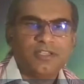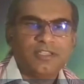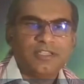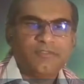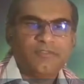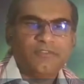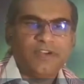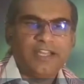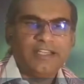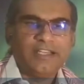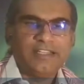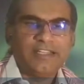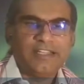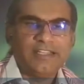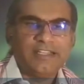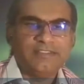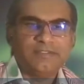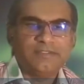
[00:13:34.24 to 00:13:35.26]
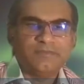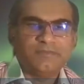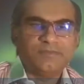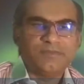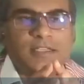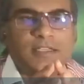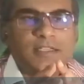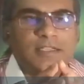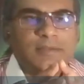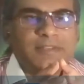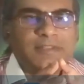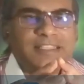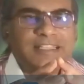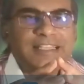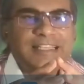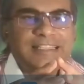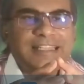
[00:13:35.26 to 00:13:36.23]
defined is number
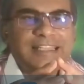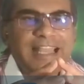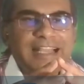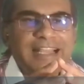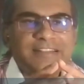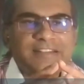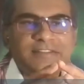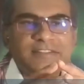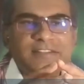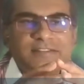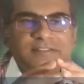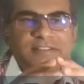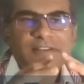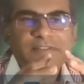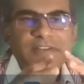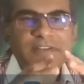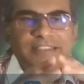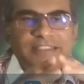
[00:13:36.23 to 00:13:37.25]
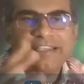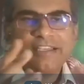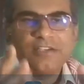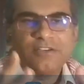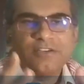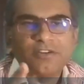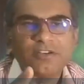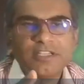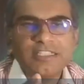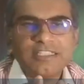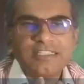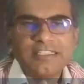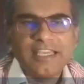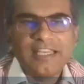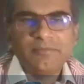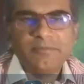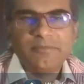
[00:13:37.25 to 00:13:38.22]
three. The existence of intent and
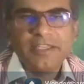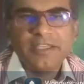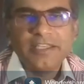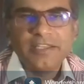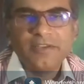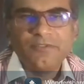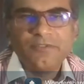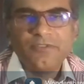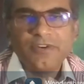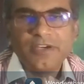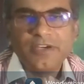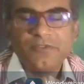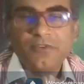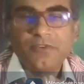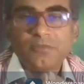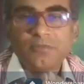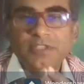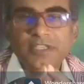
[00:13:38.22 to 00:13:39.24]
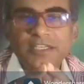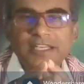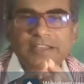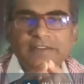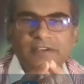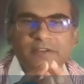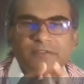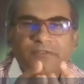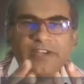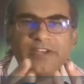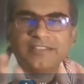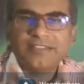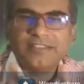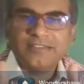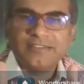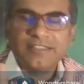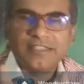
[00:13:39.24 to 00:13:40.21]
knowledge can be inferred from the relevant
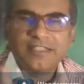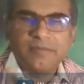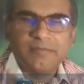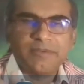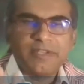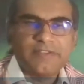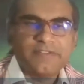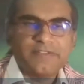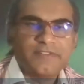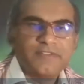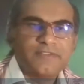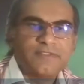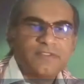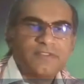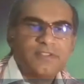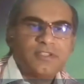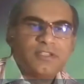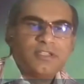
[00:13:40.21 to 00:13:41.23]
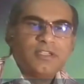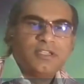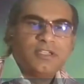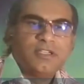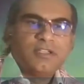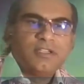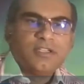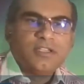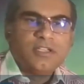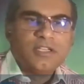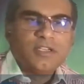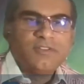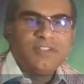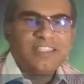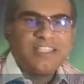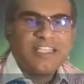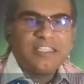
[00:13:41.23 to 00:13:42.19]
facts and circumstances.
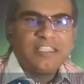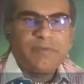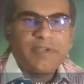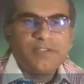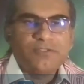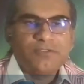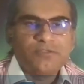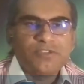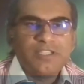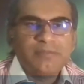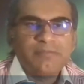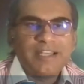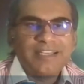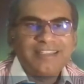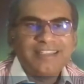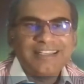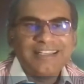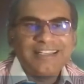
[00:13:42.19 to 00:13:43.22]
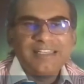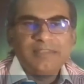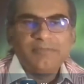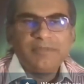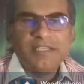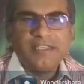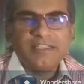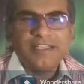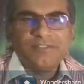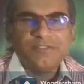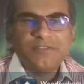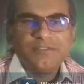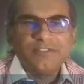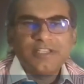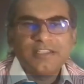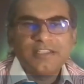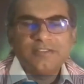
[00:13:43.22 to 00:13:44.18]
With respect to the mental element
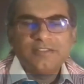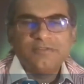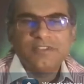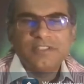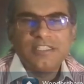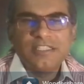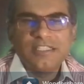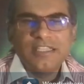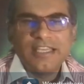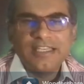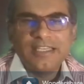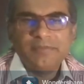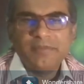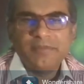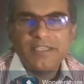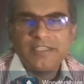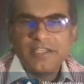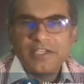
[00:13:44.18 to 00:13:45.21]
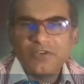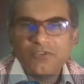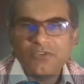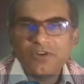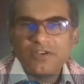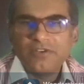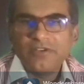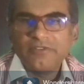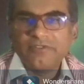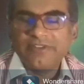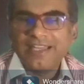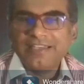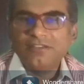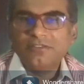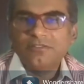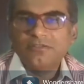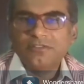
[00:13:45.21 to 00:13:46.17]
associated with the element involving
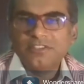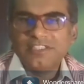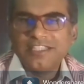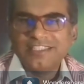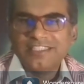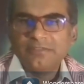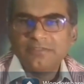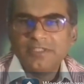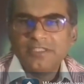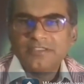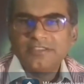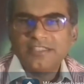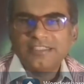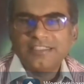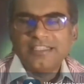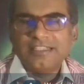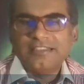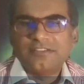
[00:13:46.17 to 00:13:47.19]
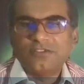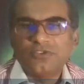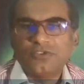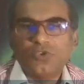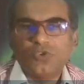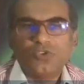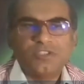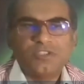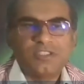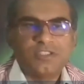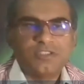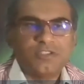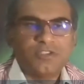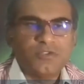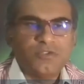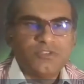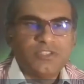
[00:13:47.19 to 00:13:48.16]
value judgment, such as those
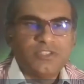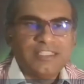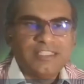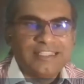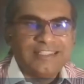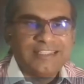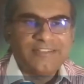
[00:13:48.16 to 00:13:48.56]
using the